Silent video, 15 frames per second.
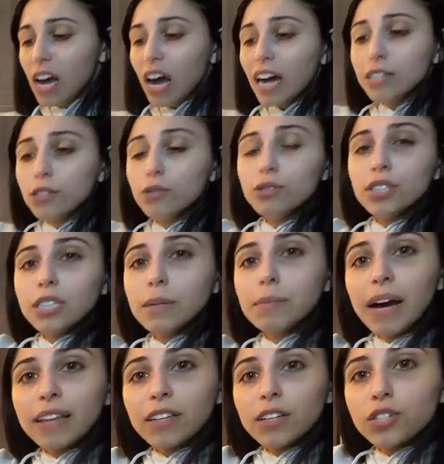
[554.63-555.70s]
I usually
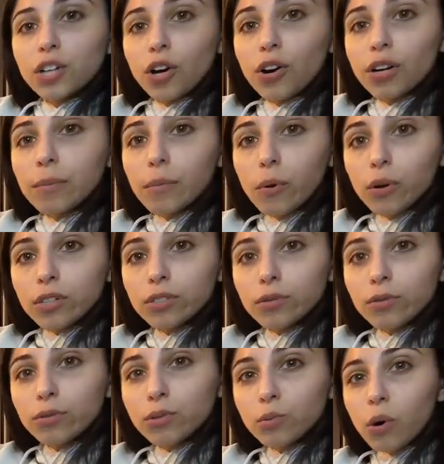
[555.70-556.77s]
buy the dark
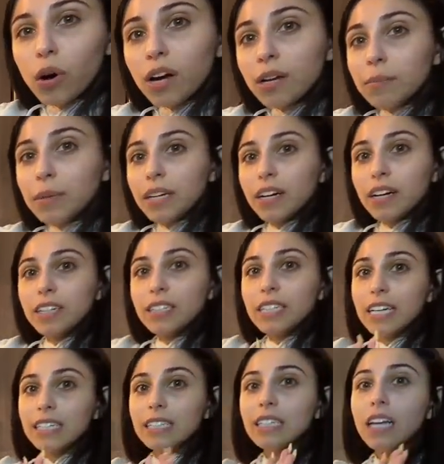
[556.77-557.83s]
morsels one because
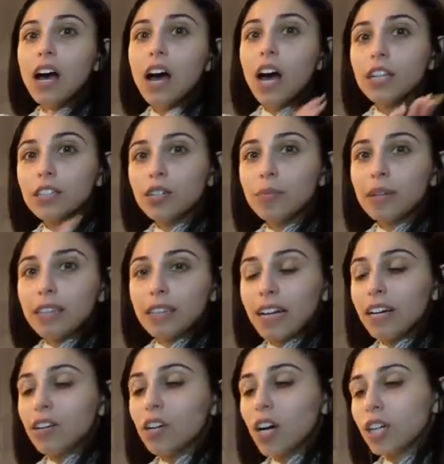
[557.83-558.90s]
it's a little bit
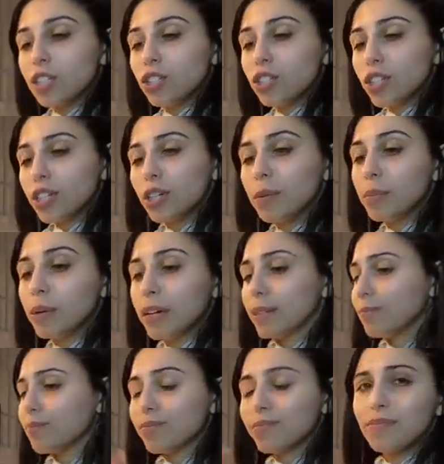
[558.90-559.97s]
lighter on sugar, but
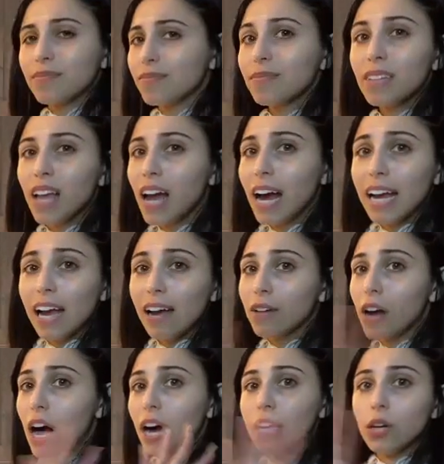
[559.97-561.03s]
I have
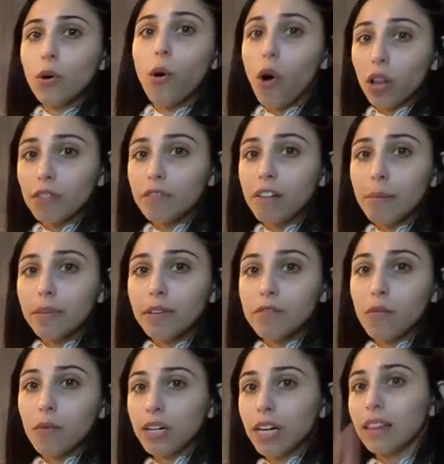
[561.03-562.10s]
gotten all of them
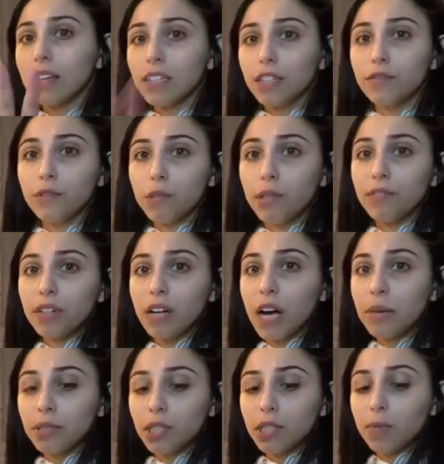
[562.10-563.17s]
before, and I linked a few different
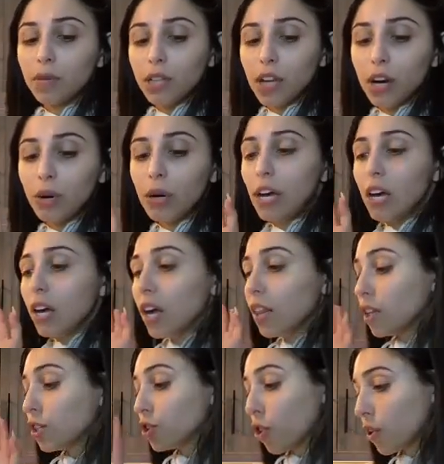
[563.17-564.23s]
options below.
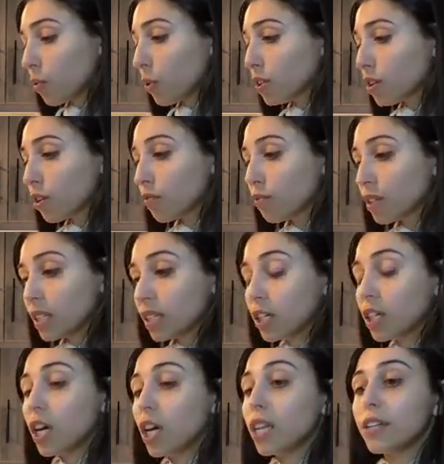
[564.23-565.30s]
The dark ones are really
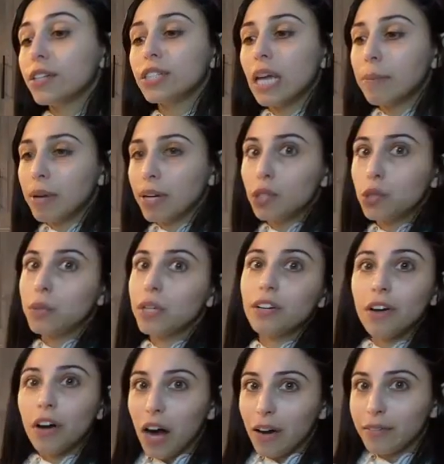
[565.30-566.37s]
good. The semi-sweet
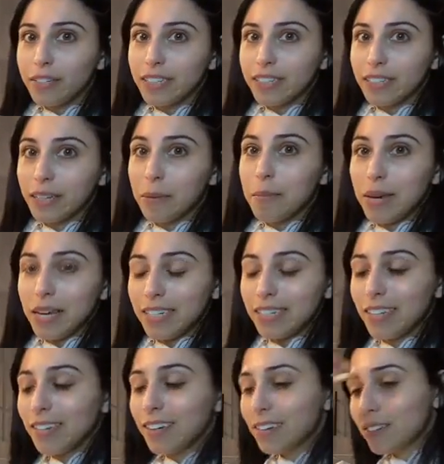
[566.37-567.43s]
are obviously
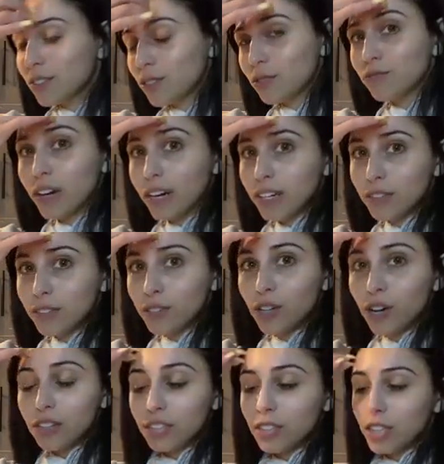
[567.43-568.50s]
amazing because they're regular
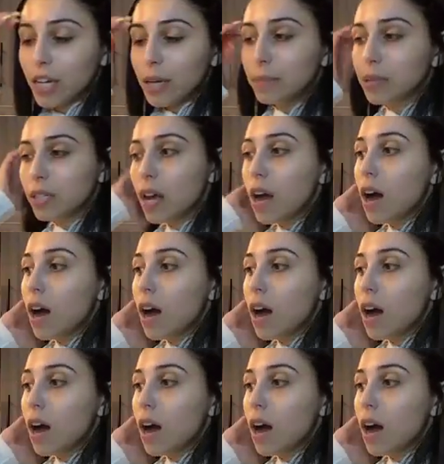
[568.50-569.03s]
chocolate chips.